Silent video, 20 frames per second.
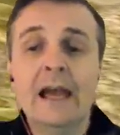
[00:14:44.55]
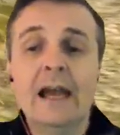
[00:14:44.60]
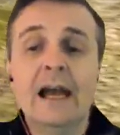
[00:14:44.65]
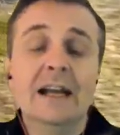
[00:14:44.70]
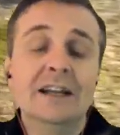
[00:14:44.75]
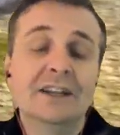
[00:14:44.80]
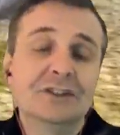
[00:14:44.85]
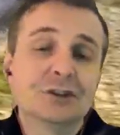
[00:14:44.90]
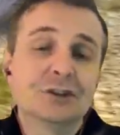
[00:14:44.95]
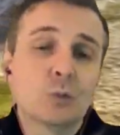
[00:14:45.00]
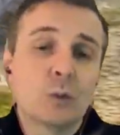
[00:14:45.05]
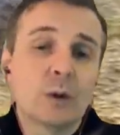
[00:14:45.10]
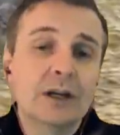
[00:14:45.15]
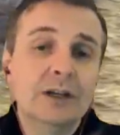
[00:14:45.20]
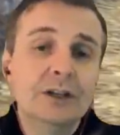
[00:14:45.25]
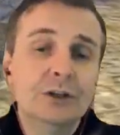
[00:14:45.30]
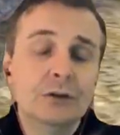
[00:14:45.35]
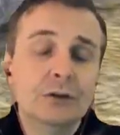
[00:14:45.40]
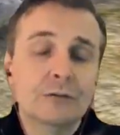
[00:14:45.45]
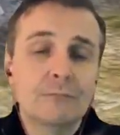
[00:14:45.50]
And this is where
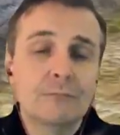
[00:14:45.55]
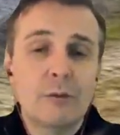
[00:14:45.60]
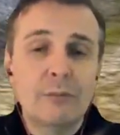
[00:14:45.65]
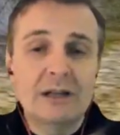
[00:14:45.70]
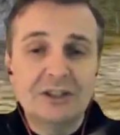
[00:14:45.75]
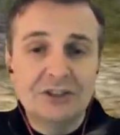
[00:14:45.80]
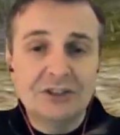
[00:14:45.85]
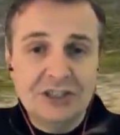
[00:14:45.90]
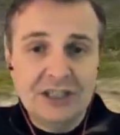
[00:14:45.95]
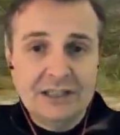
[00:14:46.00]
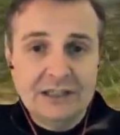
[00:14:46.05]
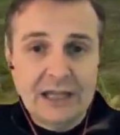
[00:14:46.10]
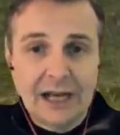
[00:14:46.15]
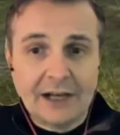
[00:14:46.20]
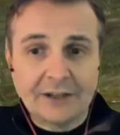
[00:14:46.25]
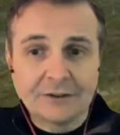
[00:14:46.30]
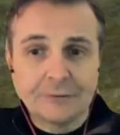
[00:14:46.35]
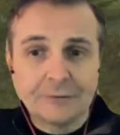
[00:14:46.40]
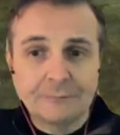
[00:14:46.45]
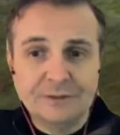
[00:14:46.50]
your mobility
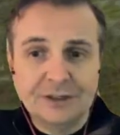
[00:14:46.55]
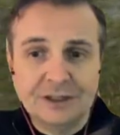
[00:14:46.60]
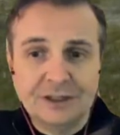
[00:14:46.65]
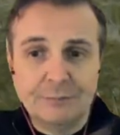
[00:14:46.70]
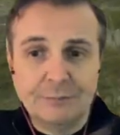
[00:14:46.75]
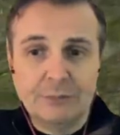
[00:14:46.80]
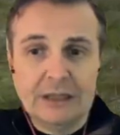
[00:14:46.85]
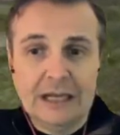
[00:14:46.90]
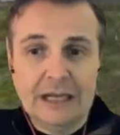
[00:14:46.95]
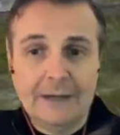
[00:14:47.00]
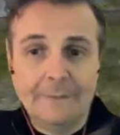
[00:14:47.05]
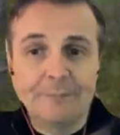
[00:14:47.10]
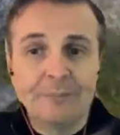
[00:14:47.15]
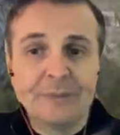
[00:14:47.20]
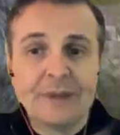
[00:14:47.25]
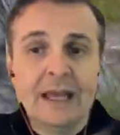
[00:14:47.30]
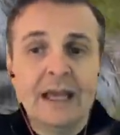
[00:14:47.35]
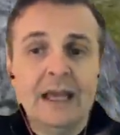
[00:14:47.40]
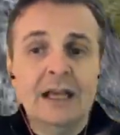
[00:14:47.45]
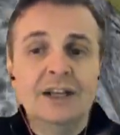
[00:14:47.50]
index comes into play.
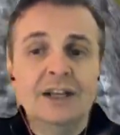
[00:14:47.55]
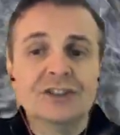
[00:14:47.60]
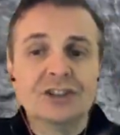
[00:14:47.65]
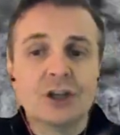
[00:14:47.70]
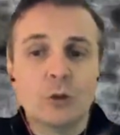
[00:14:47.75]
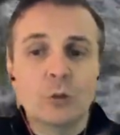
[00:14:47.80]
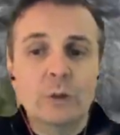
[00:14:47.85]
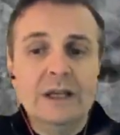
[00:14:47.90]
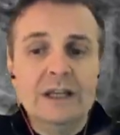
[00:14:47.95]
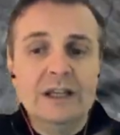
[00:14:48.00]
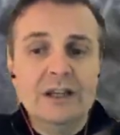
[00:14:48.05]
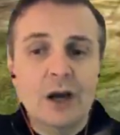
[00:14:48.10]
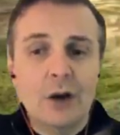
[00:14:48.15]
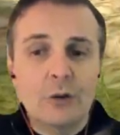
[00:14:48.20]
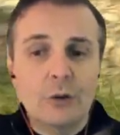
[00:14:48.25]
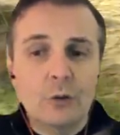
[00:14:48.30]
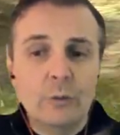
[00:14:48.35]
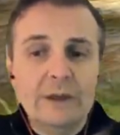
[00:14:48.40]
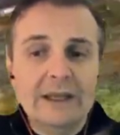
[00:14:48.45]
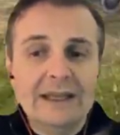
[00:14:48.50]
So we know
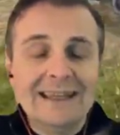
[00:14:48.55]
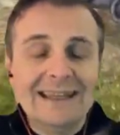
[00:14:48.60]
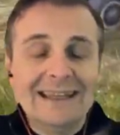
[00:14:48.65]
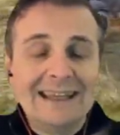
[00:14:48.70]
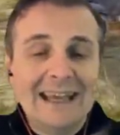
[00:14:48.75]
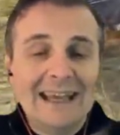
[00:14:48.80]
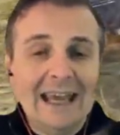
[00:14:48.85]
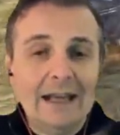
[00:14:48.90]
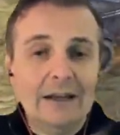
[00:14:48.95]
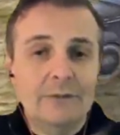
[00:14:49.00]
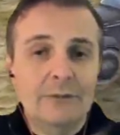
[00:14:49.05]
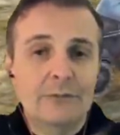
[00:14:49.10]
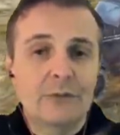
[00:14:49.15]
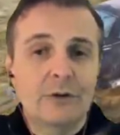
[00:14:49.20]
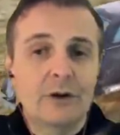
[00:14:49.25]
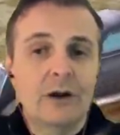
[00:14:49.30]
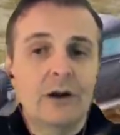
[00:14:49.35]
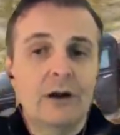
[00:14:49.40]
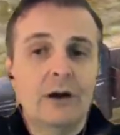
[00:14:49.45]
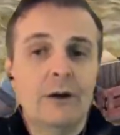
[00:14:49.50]
that we can get
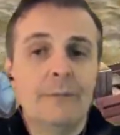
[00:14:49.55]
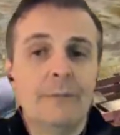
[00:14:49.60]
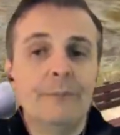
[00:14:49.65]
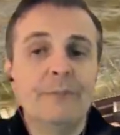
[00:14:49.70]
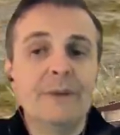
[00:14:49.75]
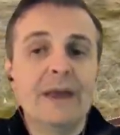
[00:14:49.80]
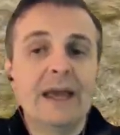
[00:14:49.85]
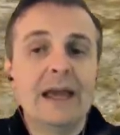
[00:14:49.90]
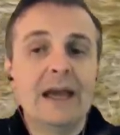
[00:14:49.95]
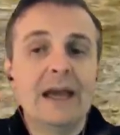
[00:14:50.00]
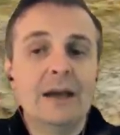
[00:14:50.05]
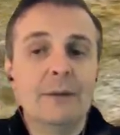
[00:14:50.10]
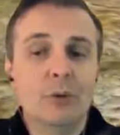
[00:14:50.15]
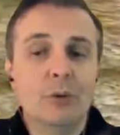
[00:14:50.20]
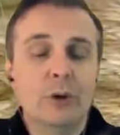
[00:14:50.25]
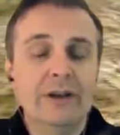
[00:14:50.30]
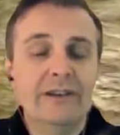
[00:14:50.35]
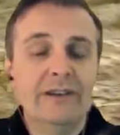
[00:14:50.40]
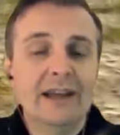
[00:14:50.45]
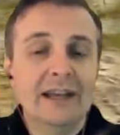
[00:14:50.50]
from
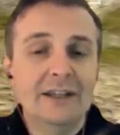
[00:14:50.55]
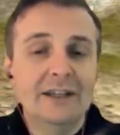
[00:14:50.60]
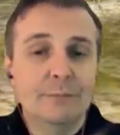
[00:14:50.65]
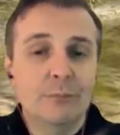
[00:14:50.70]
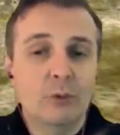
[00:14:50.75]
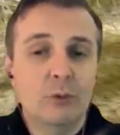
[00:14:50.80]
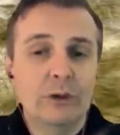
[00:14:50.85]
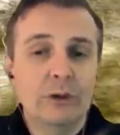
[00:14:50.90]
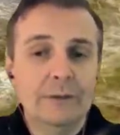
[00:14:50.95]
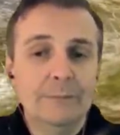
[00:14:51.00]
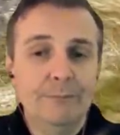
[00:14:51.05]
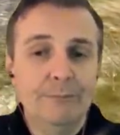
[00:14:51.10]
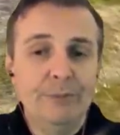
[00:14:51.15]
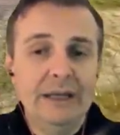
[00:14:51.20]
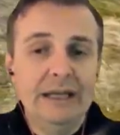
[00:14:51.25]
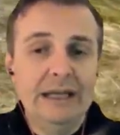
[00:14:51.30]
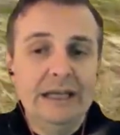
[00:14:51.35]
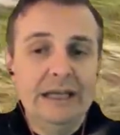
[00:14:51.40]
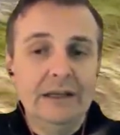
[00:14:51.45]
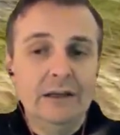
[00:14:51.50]
point A to point
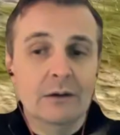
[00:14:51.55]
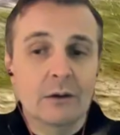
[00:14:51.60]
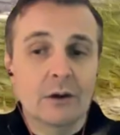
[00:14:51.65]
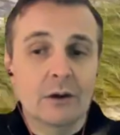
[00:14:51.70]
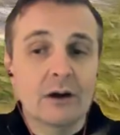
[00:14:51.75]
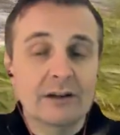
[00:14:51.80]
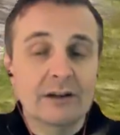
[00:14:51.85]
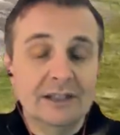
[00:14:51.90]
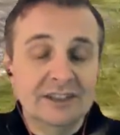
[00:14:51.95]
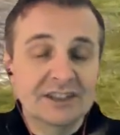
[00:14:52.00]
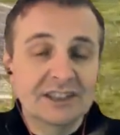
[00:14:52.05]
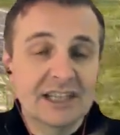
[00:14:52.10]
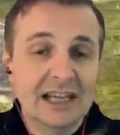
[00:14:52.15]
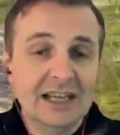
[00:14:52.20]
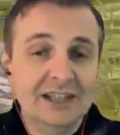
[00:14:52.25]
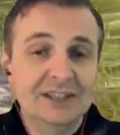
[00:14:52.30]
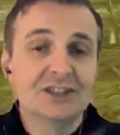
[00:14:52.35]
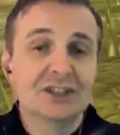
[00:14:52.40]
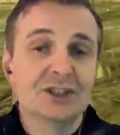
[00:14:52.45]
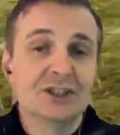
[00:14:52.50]
B, or in this
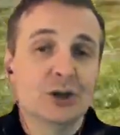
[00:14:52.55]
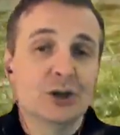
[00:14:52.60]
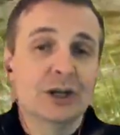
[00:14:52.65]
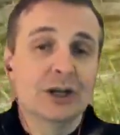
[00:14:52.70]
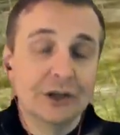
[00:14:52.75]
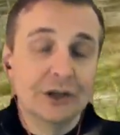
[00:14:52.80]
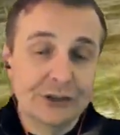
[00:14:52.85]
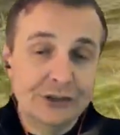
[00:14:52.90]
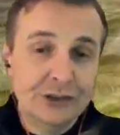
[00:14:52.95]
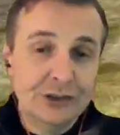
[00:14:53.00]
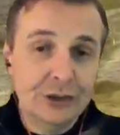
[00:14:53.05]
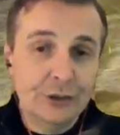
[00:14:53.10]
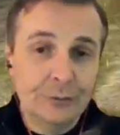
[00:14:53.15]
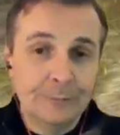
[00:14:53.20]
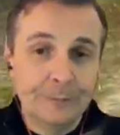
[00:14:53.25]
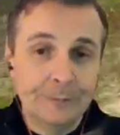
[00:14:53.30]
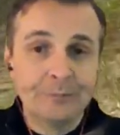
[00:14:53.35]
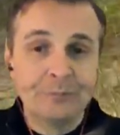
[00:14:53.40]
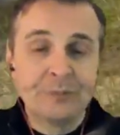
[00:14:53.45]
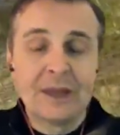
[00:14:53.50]
case, to Tiger 2,